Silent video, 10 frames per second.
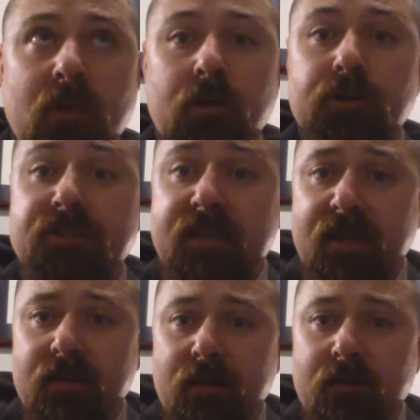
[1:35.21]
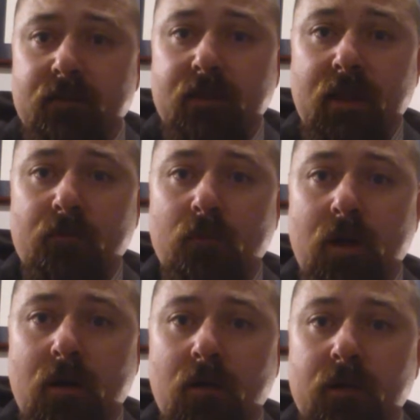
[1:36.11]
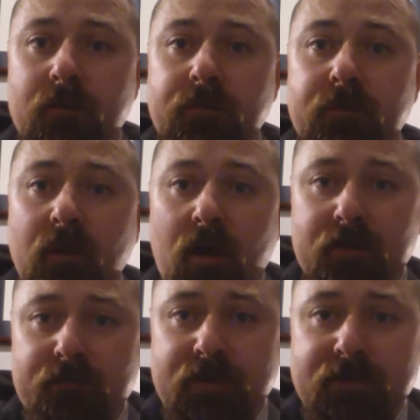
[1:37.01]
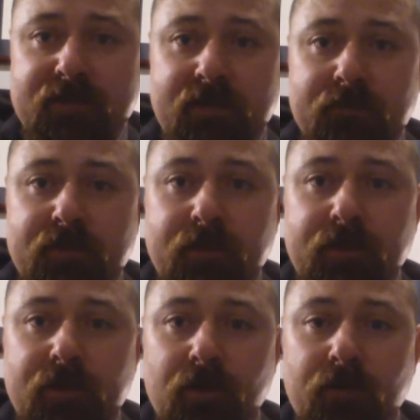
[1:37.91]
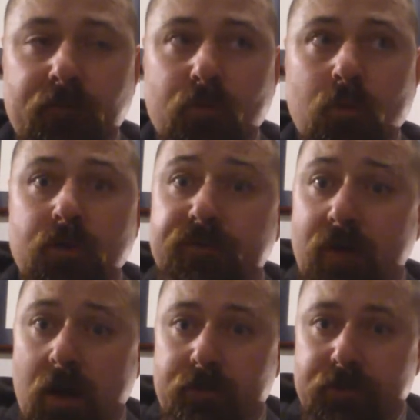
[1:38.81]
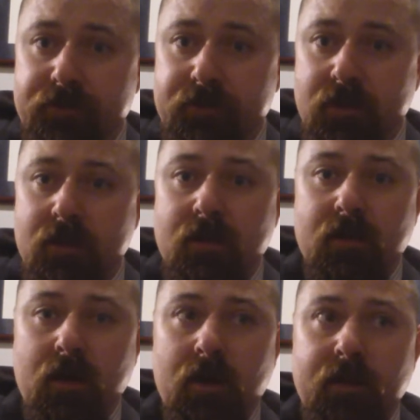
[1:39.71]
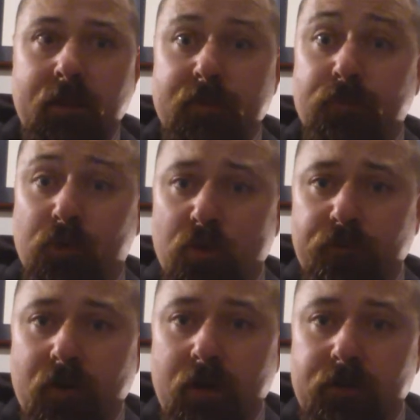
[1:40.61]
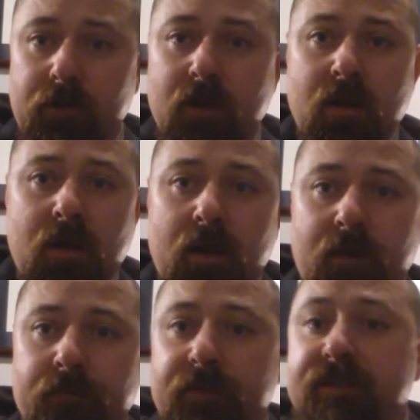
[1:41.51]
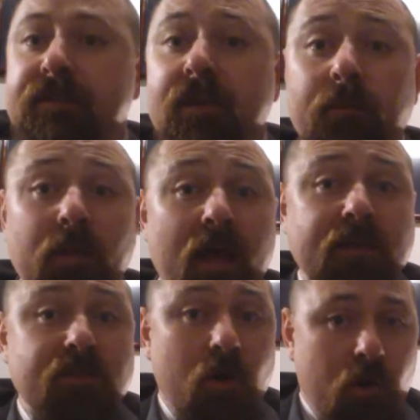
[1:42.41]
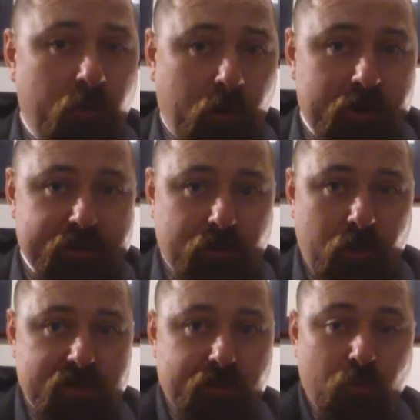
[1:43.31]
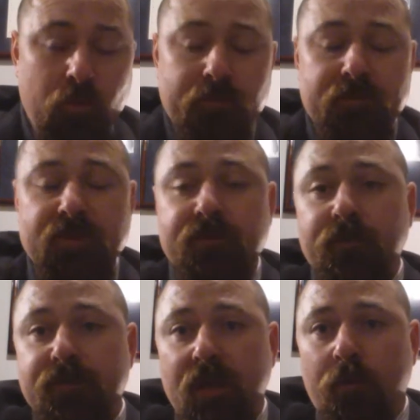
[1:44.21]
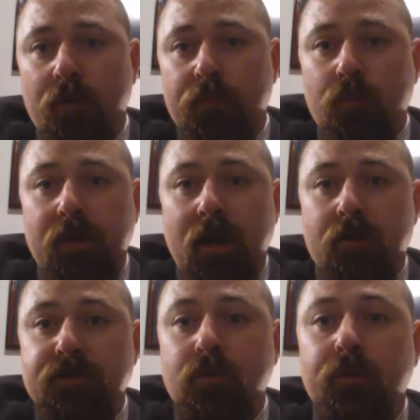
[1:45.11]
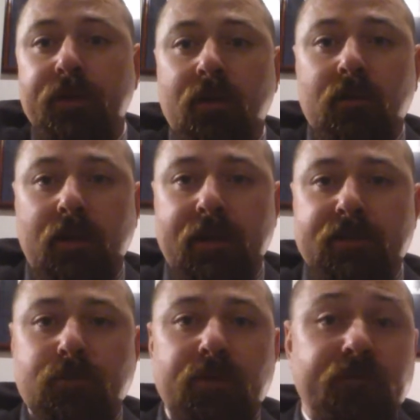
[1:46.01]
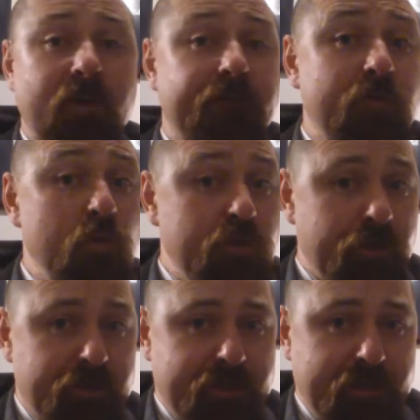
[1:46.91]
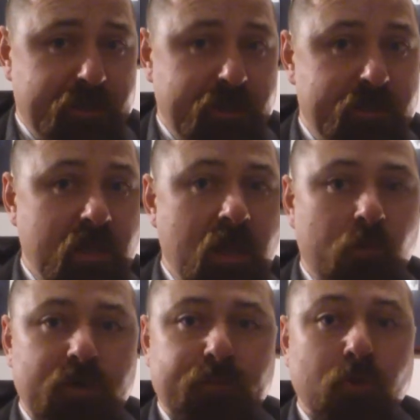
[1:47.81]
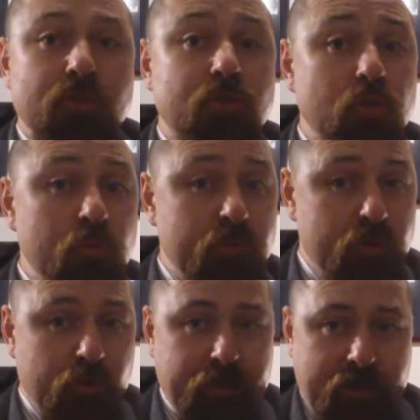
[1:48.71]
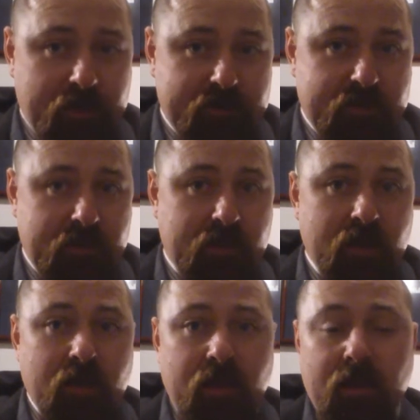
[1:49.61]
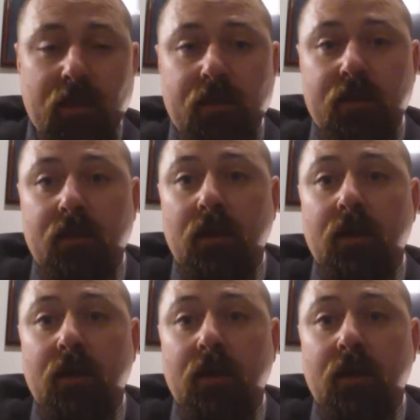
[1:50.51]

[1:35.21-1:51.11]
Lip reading: understanding that while a lot of this seems to be geared towards fathers, namely pro-father, this applies to all parties across the board. Because the first thing I want to point out is North Carolina is one of the very few jurisdictions which presumes joint custody in